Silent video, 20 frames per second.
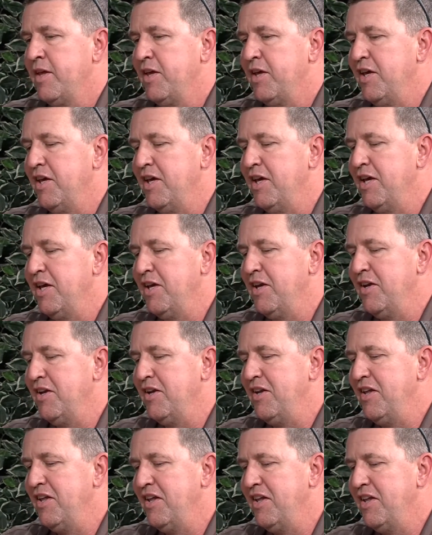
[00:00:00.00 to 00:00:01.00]
It
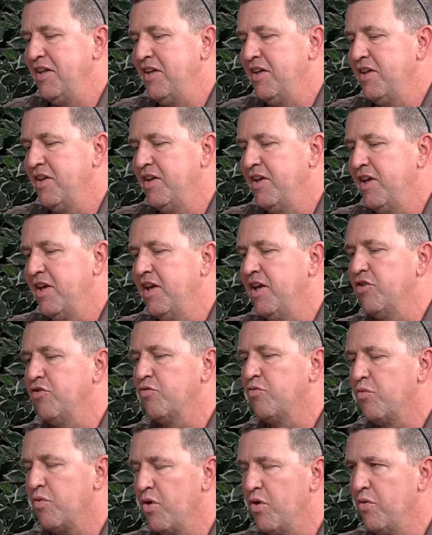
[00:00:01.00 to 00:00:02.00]
has
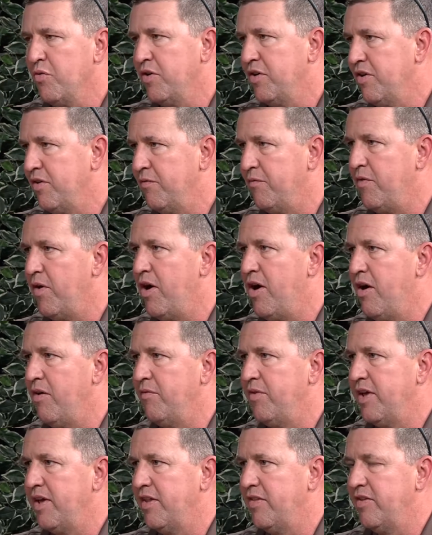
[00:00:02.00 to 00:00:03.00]
grown and
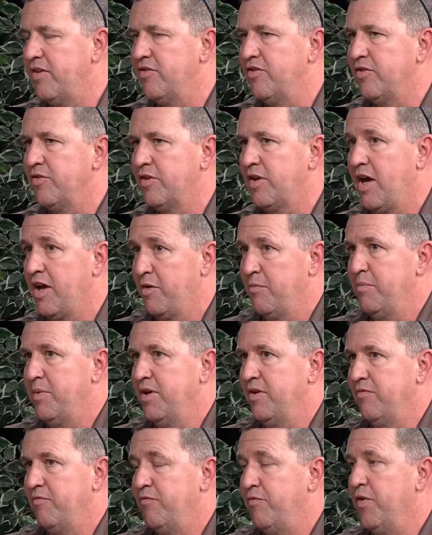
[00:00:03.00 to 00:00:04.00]
evolved, and this has kind of
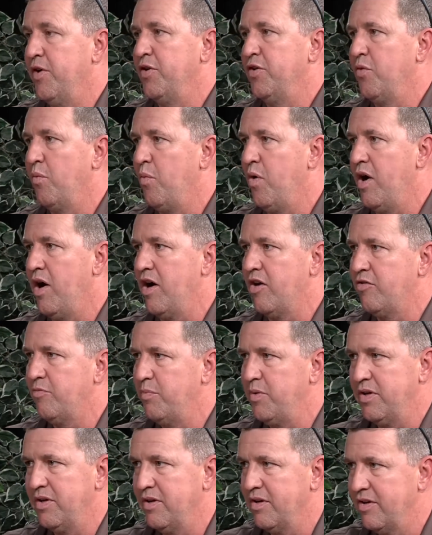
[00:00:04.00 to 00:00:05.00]
been fun to watch,
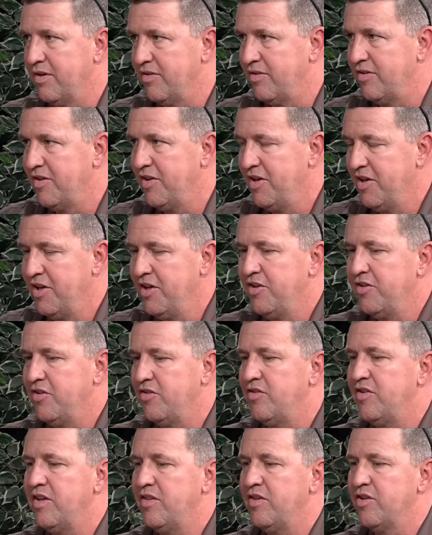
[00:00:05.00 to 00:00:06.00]
because to
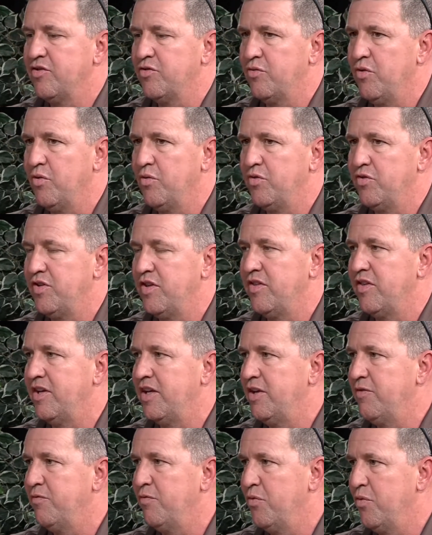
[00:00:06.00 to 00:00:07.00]
see this grow and see the
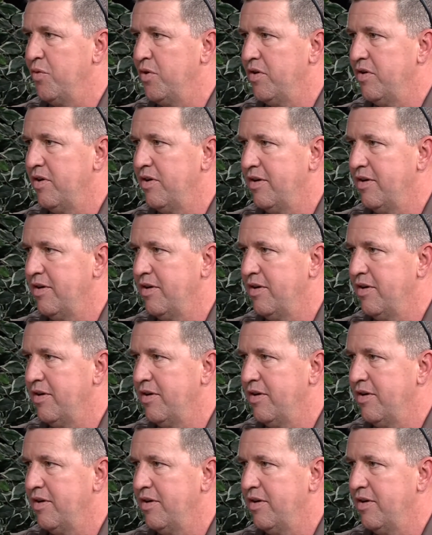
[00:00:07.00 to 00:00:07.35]
need for it,